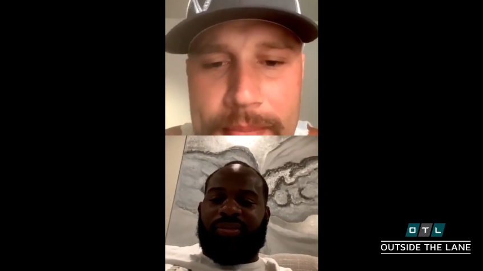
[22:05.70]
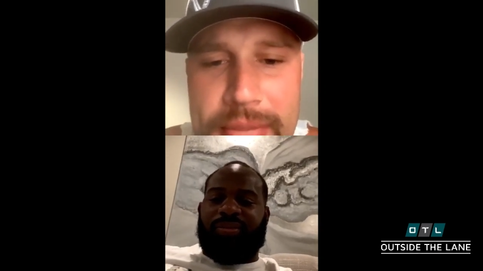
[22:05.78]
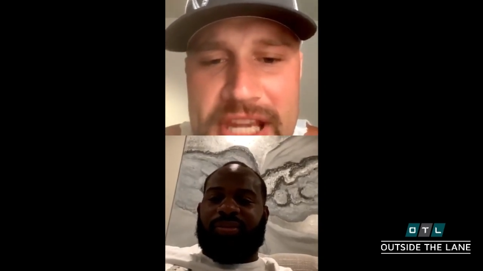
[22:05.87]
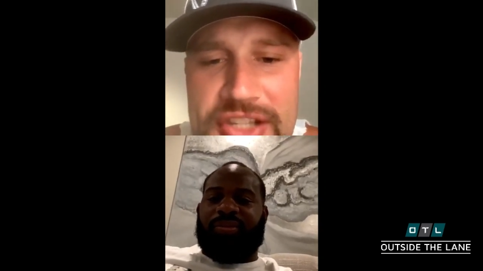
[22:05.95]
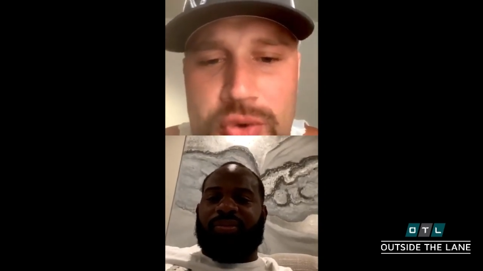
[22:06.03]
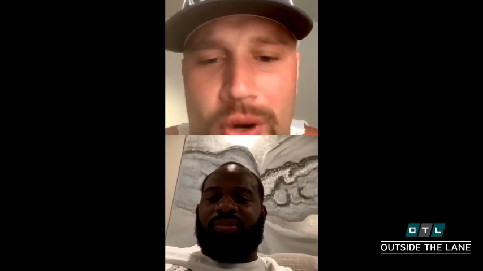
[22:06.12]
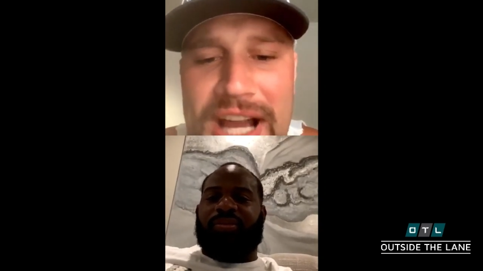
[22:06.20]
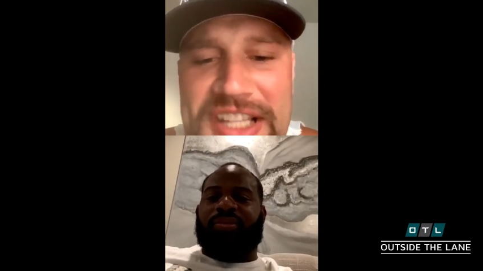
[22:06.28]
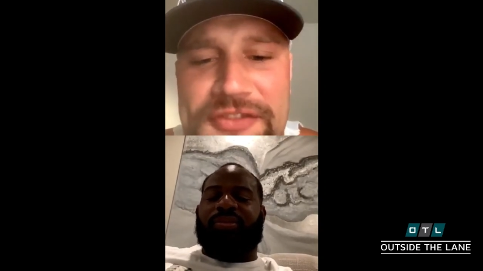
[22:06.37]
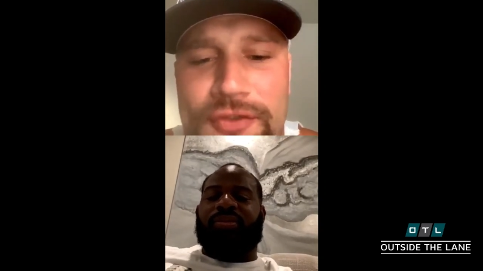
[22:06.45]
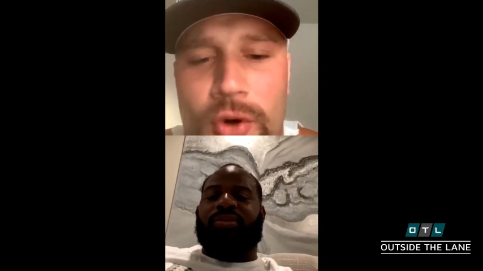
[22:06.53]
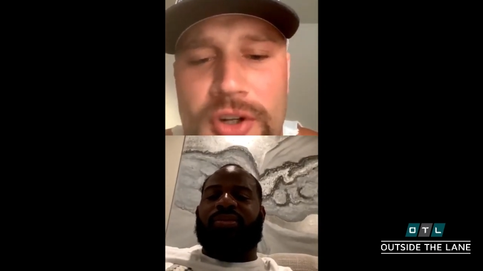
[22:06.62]
Speaker 1: B twice
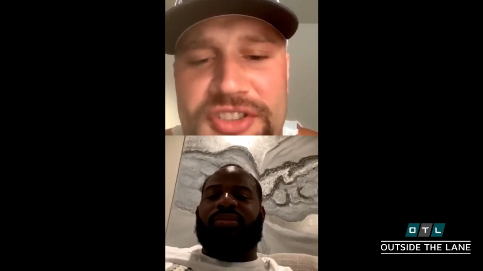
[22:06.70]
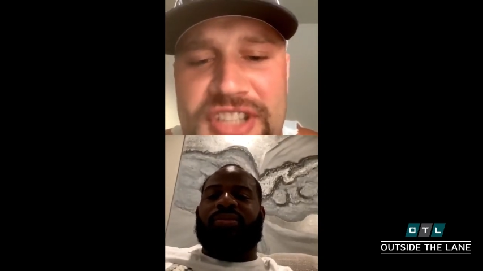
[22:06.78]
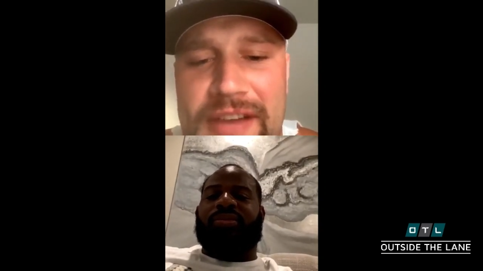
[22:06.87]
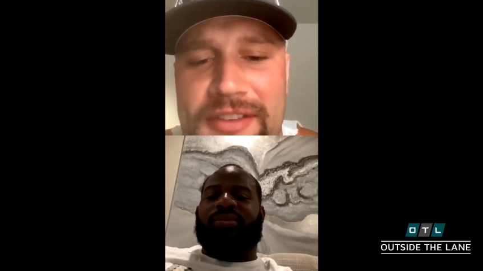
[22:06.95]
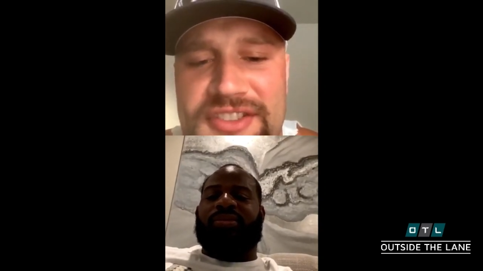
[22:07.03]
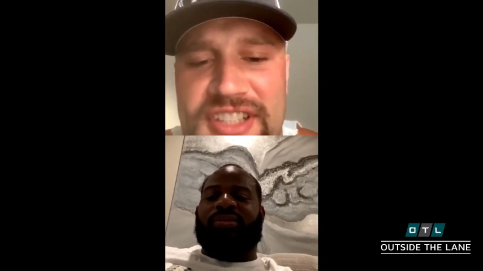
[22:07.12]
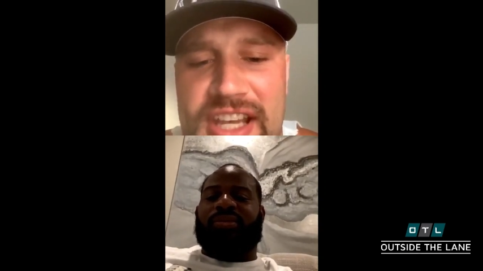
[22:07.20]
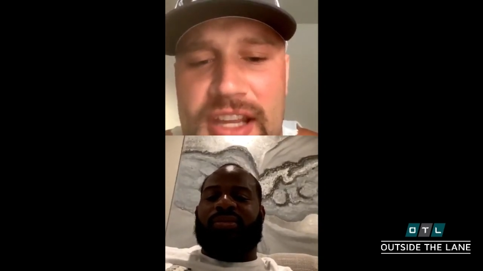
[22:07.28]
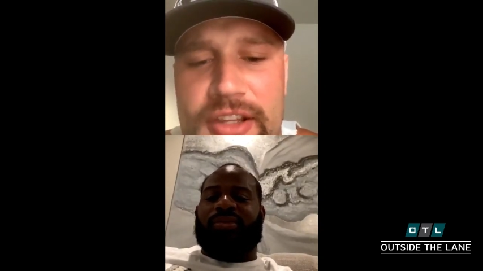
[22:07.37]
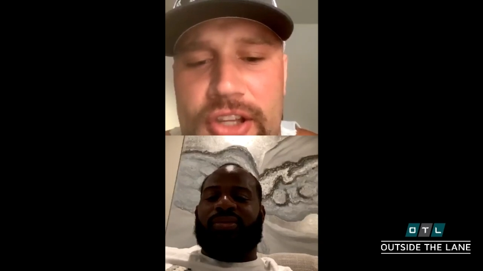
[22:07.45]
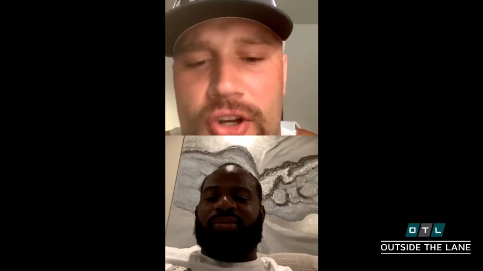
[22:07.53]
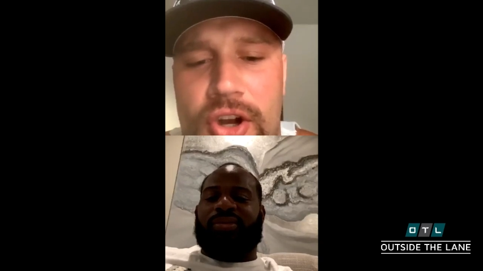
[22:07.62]
four seven said
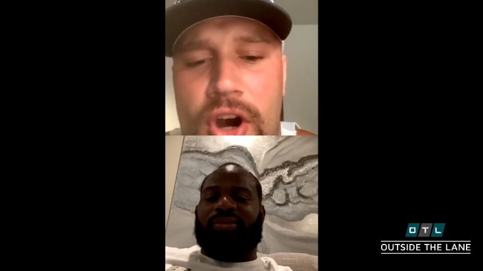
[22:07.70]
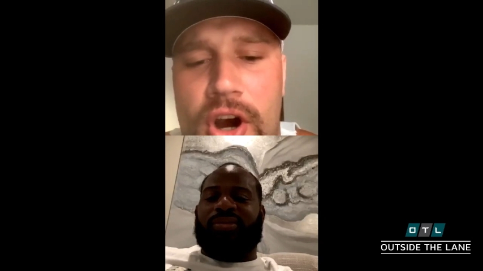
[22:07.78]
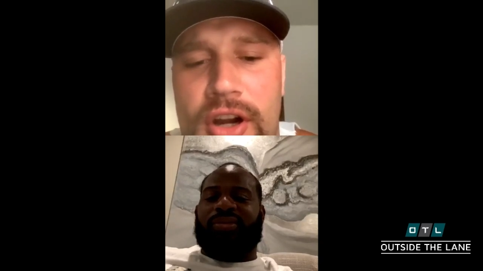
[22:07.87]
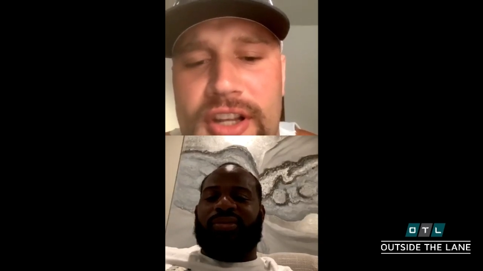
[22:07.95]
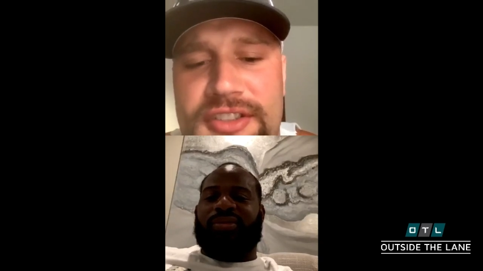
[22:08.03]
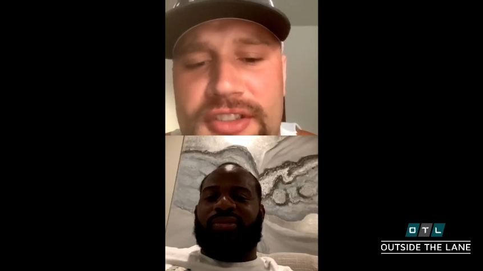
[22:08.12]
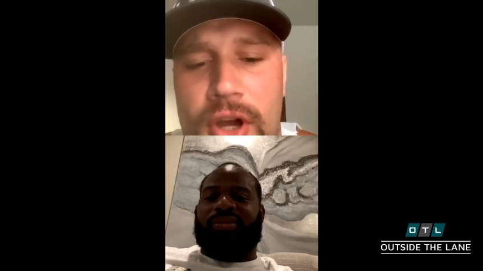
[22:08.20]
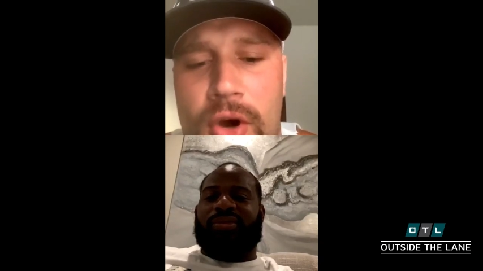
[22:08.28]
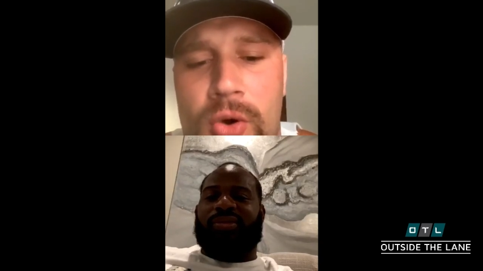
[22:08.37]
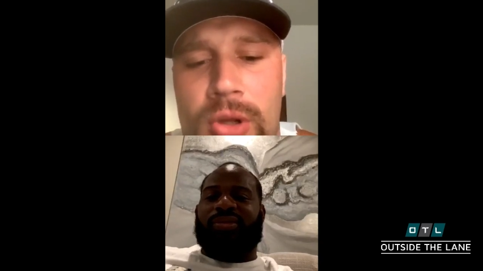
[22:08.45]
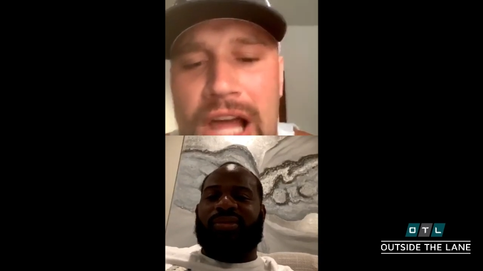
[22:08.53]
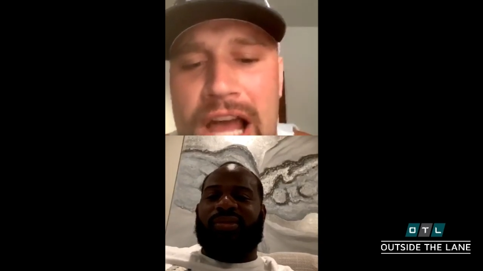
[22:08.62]
your hardest O
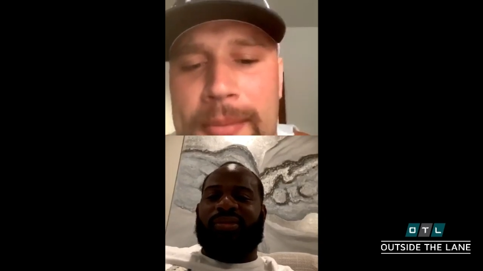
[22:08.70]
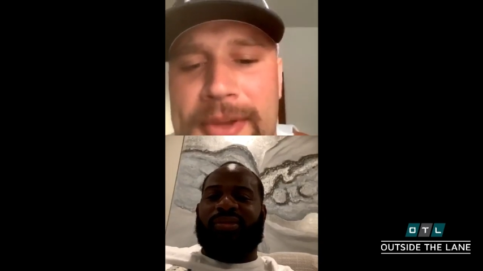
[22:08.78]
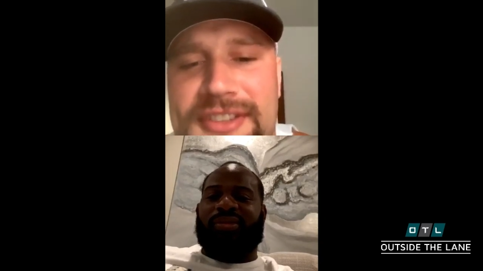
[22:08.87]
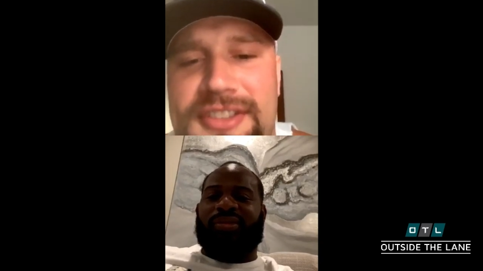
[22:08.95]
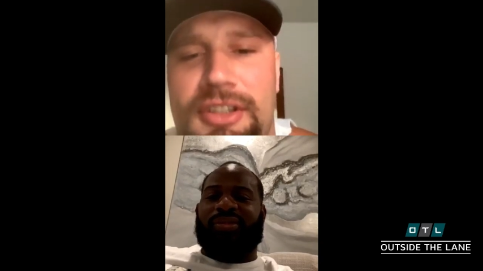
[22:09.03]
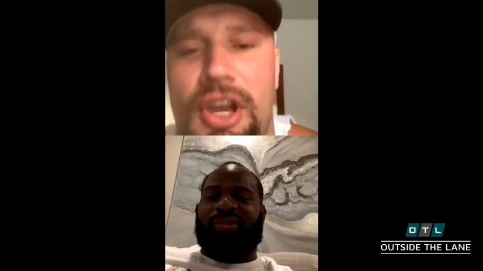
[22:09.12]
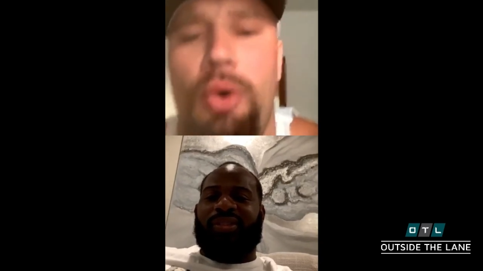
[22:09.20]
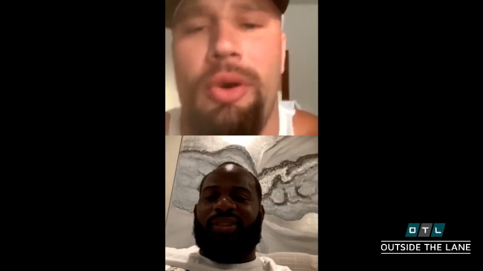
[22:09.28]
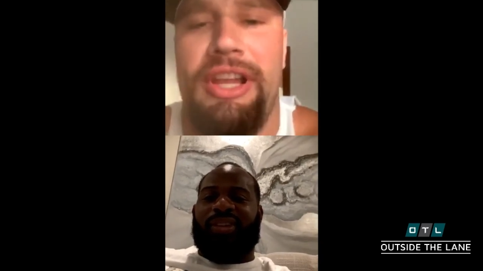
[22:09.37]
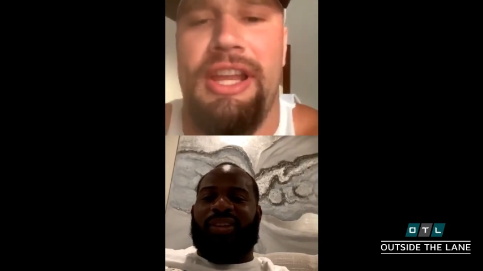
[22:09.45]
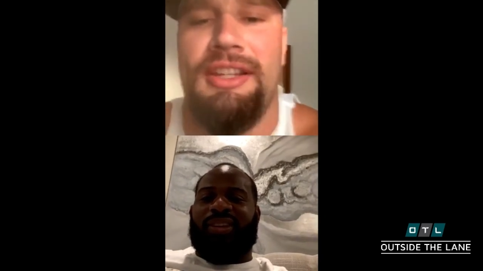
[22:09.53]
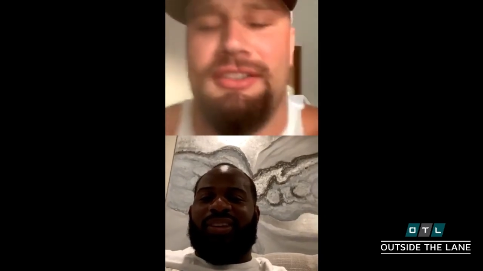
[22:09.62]
lineman to go
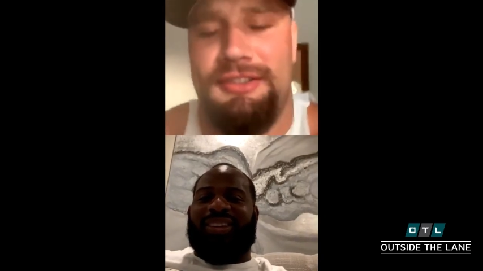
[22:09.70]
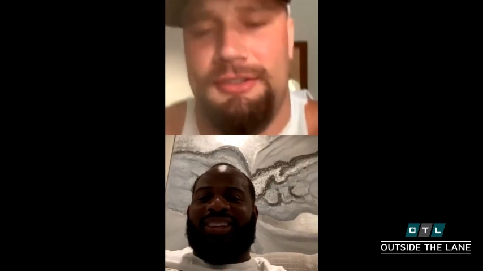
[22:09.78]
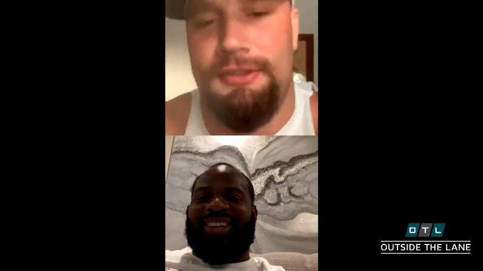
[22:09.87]
against.